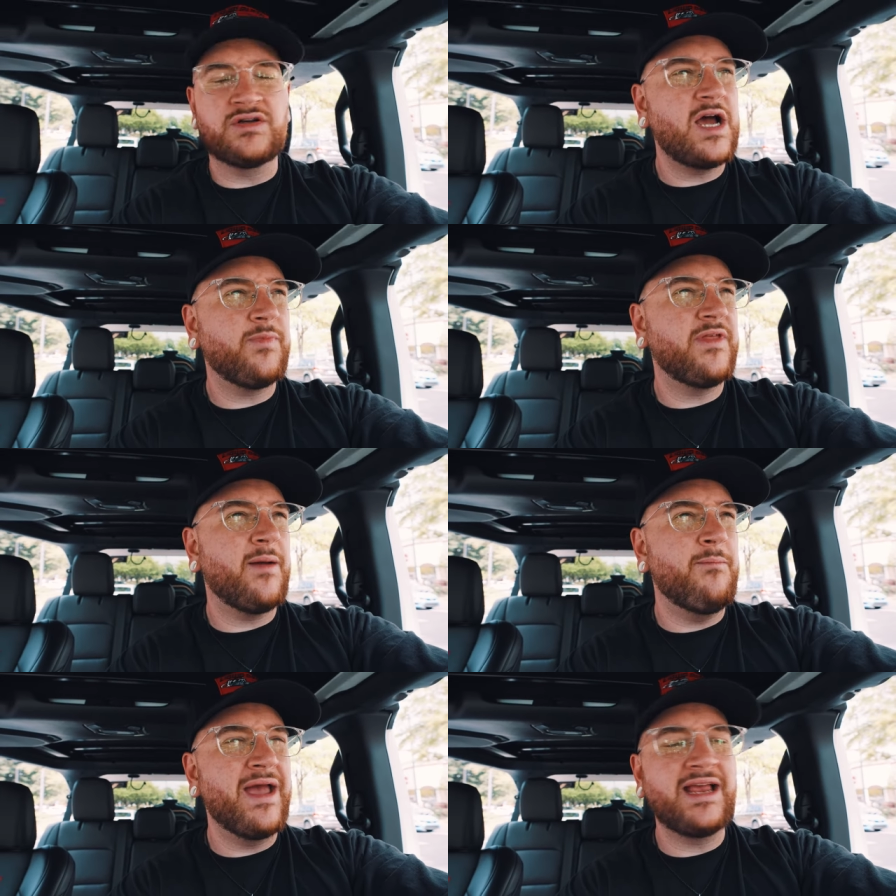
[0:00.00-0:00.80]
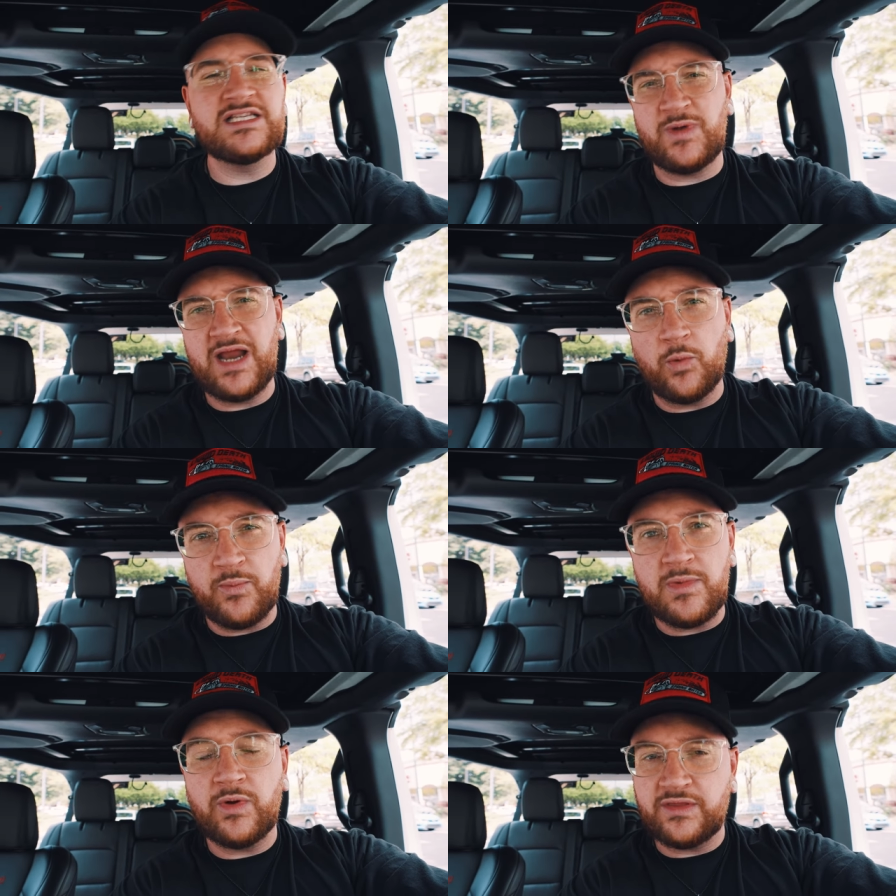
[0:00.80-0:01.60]
On top of that, Megan's been
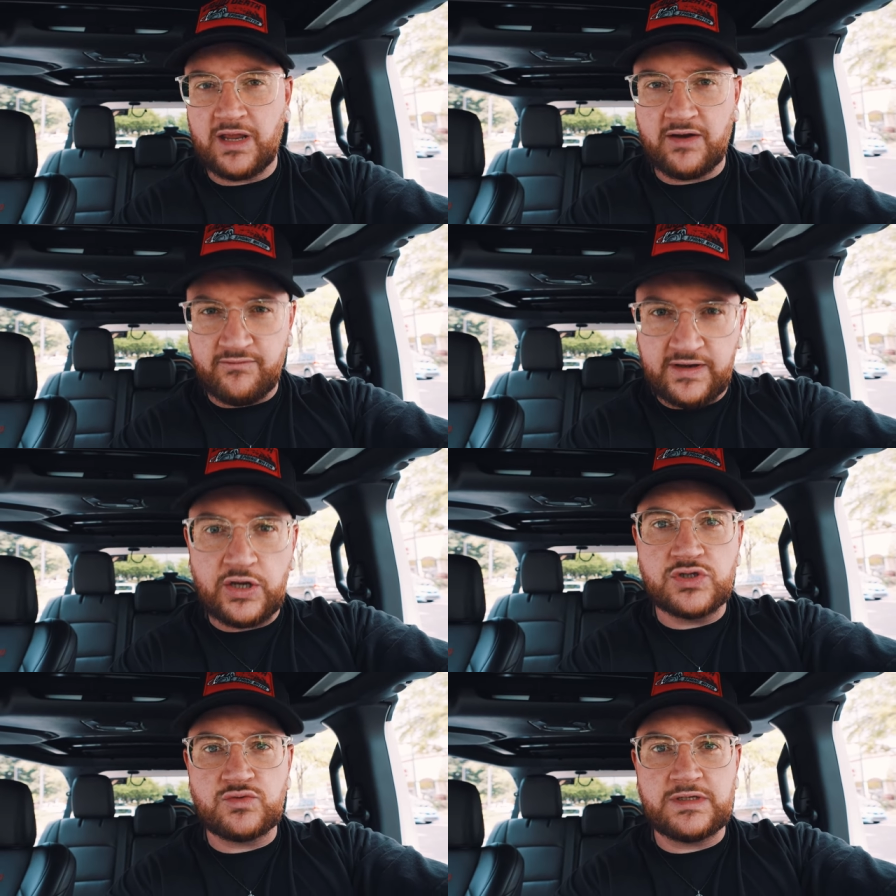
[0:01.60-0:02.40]
helping me with a lot of videos